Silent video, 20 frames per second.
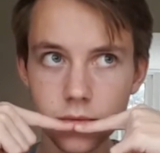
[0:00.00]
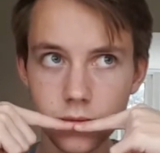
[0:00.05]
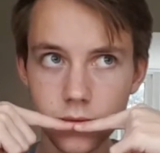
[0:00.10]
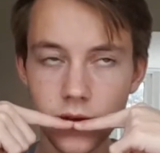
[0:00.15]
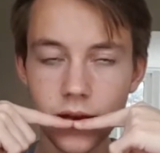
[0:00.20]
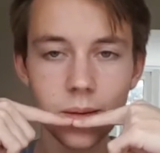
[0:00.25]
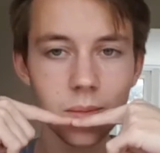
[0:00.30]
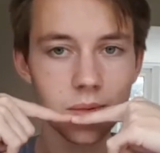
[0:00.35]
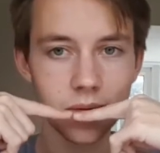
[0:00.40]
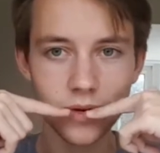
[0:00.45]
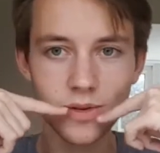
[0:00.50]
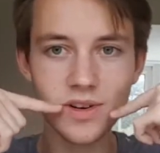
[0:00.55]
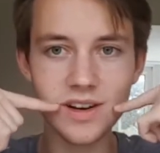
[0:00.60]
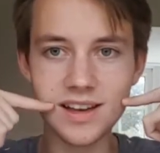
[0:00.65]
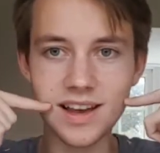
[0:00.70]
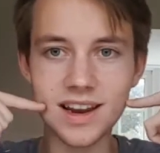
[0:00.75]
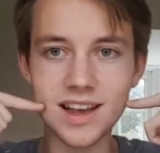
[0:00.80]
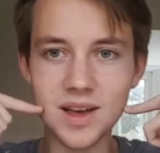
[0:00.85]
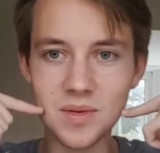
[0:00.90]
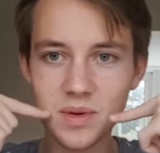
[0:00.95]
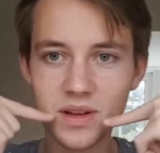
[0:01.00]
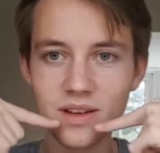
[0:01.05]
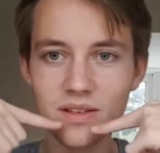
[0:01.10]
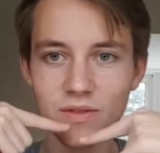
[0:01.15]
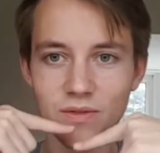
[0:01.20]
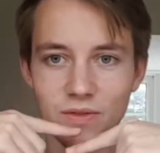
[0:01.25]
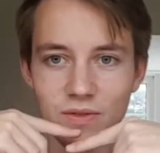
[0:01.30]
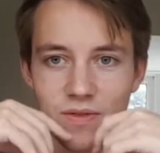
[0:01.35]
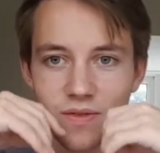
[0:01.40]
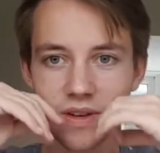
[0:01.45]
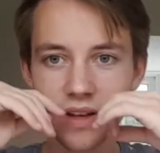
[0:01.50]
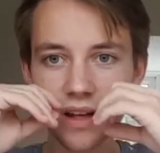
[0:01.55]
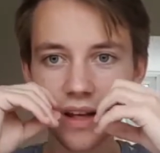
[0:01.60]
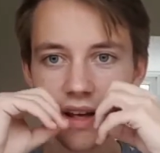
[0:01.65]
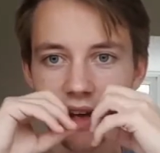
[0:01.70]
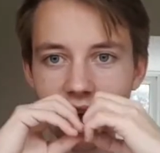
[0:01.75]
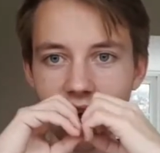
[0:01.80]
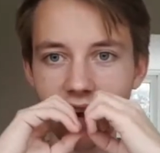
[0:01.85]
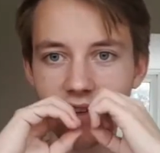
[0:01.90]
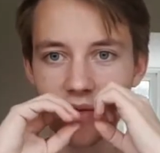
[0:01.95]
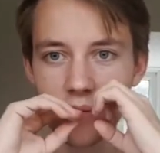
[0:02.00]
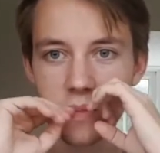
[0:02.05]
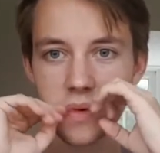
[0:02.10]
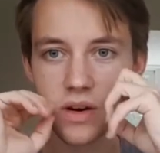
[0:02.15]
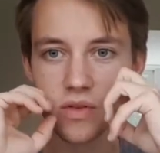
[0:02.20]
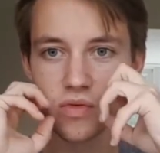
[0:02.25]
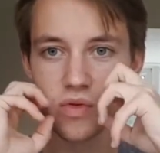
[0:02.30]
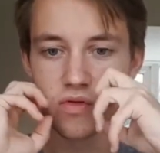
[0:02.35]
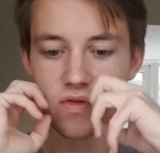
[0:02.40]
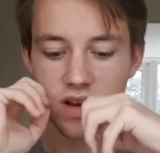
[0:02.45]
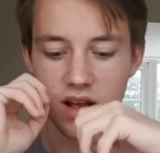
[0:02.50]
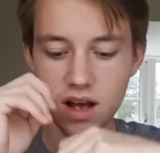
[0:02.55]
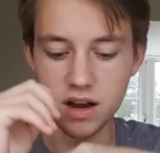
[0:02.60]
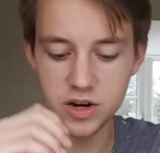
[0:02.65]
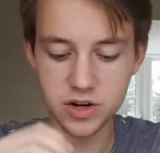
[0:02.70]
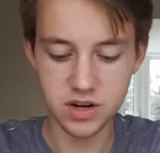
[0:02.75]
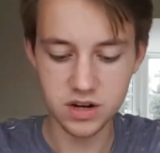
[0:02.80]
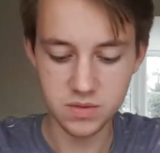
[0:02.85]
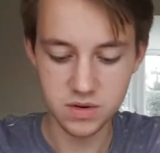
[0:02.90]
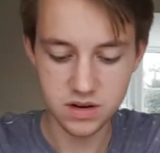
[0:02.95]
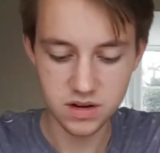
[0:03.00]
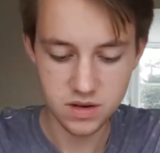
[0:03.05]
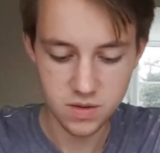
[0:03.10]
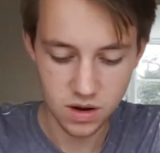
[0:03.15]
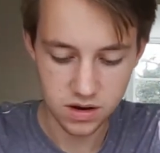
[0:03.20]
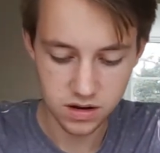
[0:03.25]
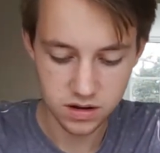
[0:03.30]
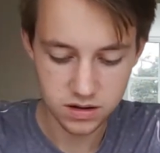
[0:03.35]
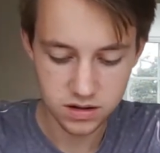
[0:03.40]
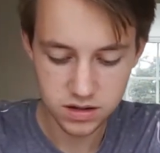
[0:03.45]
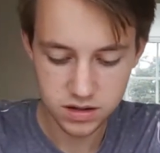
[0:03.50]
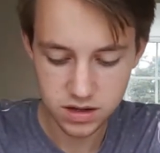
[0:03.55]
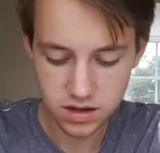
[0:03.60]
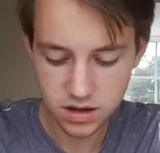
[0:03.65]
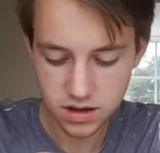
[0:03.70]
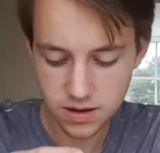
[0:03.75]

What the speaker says: Yep, already getting a bit of kind of a mineral reaction, which is quite nice.